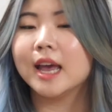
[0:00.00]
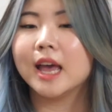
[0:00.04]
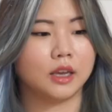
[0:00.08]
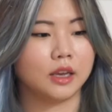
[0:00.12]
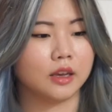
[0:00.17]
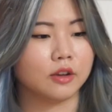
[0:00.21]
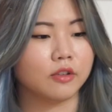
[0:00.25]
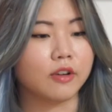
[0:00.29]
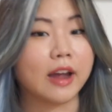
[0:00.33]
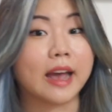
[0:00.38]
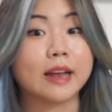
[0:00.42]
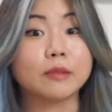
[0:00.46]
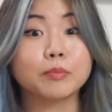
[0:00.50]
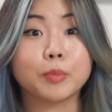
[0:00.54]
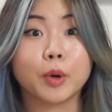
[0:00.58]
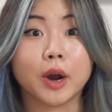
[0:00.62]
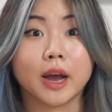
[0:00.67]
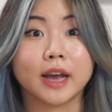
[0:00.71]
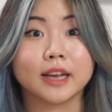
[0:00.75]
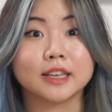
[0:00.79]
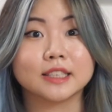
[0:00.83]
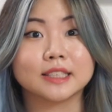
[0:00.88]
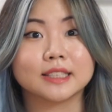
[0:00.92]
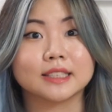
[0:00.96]
The grand
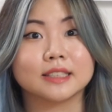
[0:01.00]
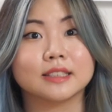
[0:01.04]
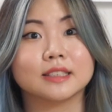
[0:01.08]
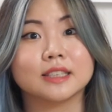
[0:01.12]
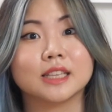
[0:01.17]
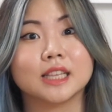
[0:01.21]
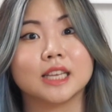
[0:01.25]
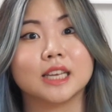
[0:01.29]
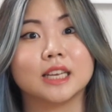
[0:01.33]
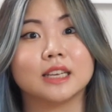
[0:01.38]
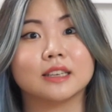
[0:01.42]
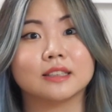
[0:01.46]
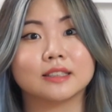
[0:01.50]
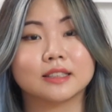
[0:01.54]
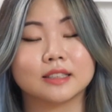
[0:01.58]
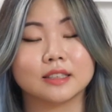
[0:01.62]
prize is the